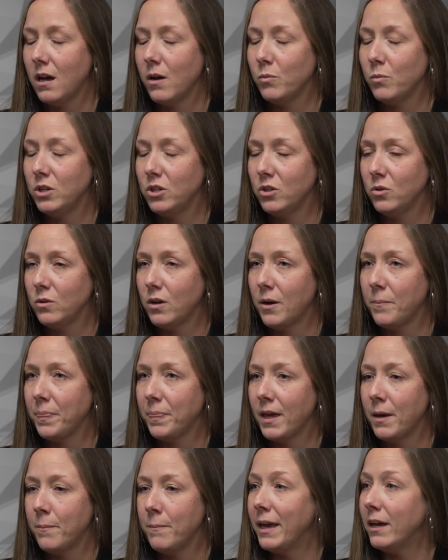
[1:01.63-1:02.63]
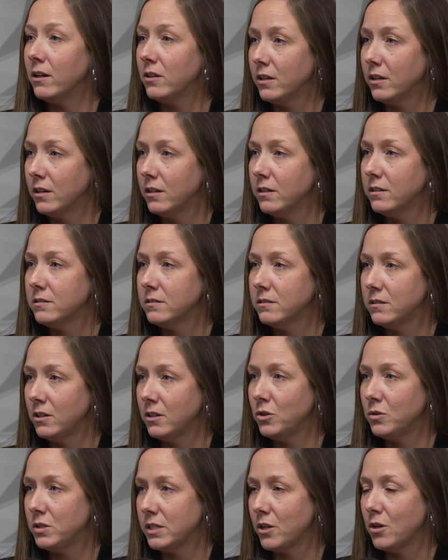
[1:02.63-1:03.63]
We do a
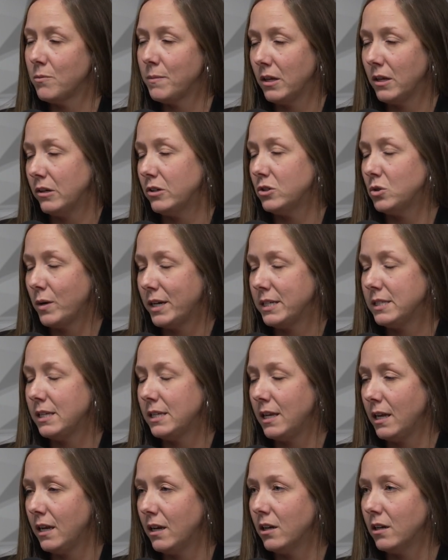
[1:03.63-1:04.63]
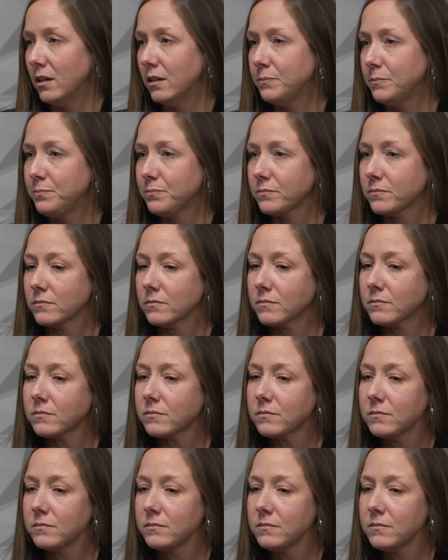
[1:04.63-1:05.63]
newsletter mailer twice a year.
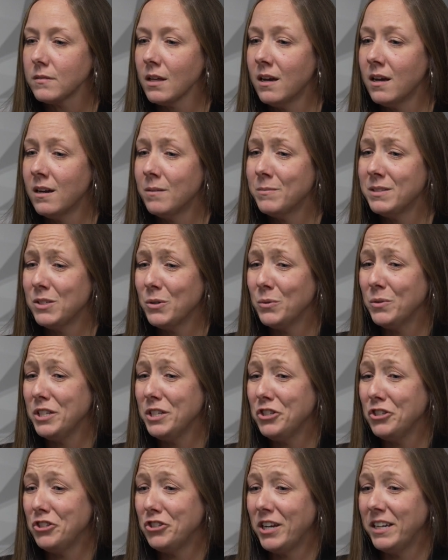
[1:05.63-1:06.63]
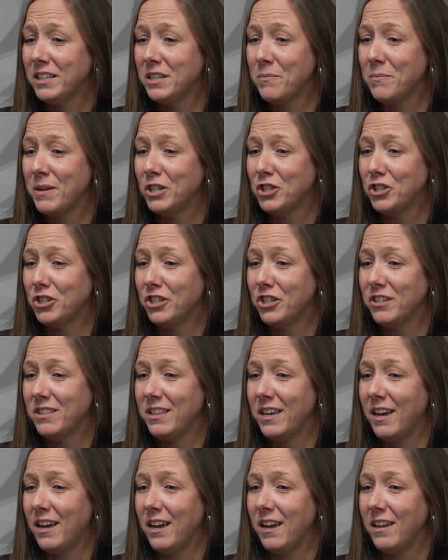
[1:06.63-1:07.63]
And so really just trying to make sure
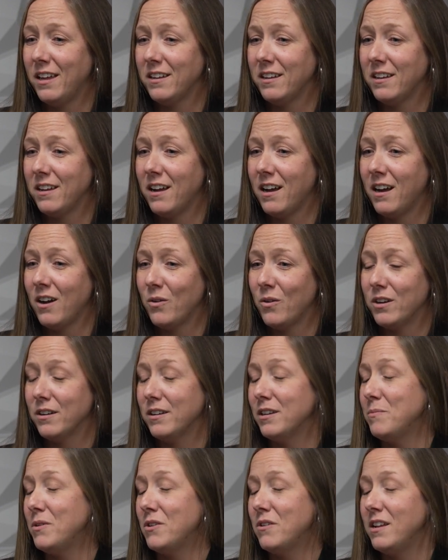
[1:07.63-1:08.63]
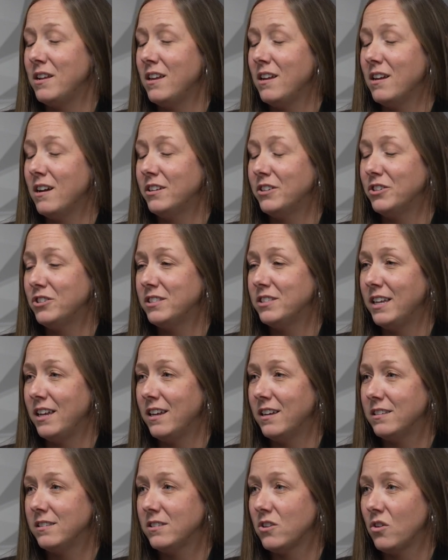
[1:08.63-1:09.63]
that our community
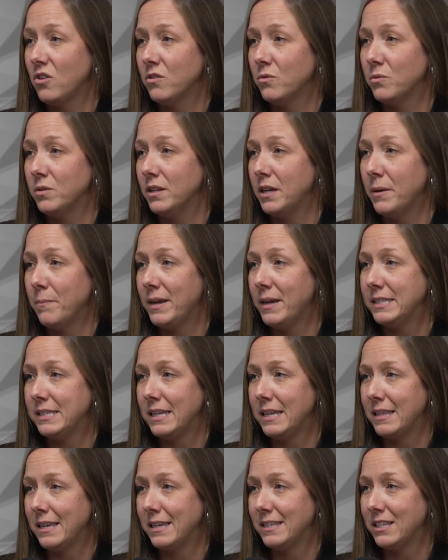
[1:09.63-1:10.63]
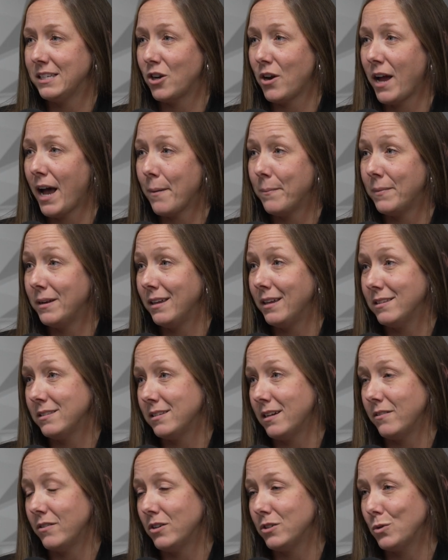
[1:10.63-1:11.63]
understands all the really amazing things that are happening
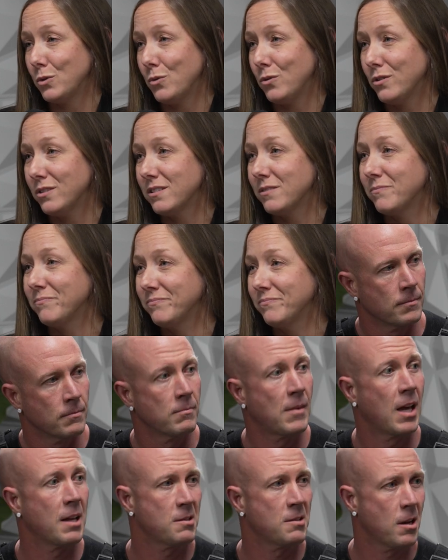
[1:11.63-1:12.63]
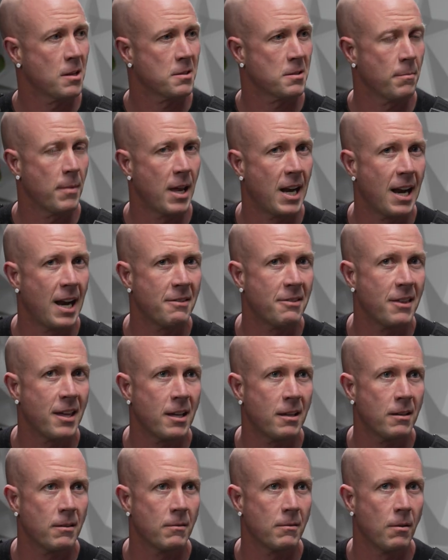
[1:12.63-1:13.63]
inside of our schools. That's awesome. And I
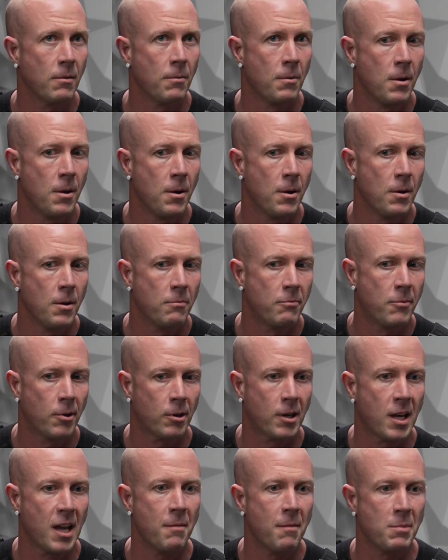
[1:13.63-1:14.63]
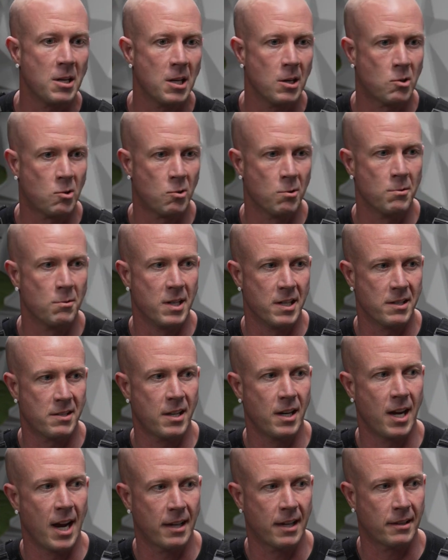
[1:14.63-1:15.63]
think there can be a true
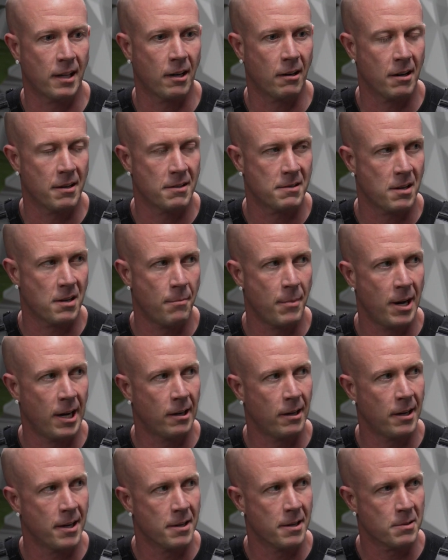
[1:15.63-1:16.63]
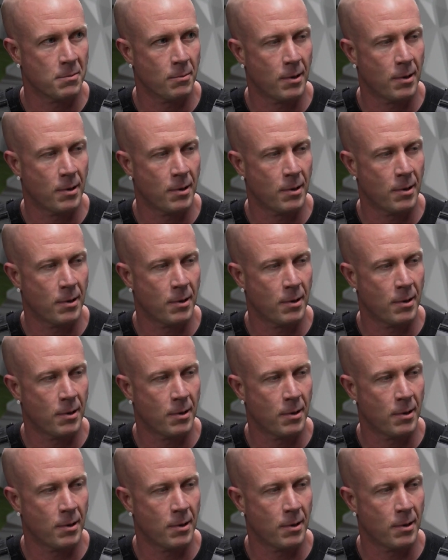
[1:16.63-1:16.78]
disconnect there in some areas.